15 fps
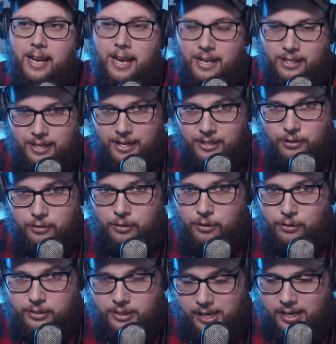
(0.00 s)
at the age of
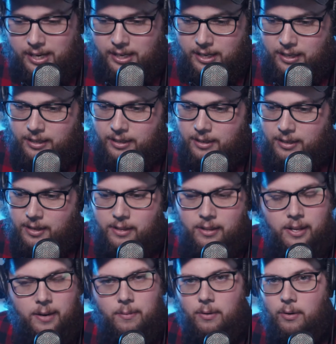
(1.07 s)
13, and
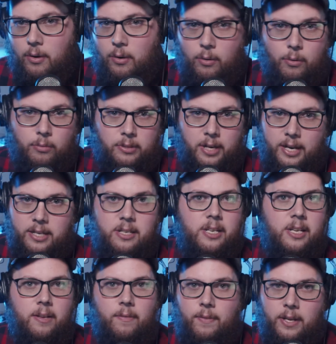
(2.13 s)
they were old, like
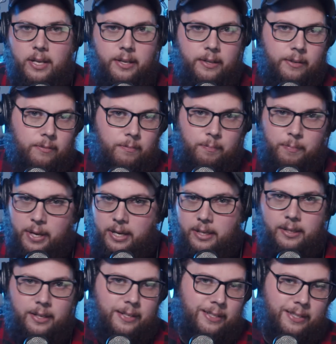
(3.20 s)
DV,
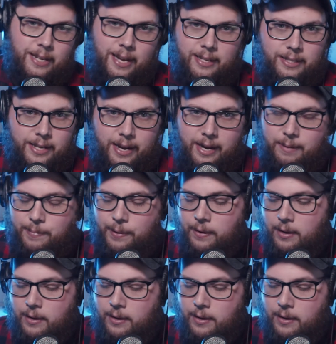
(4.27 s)
big cassette tape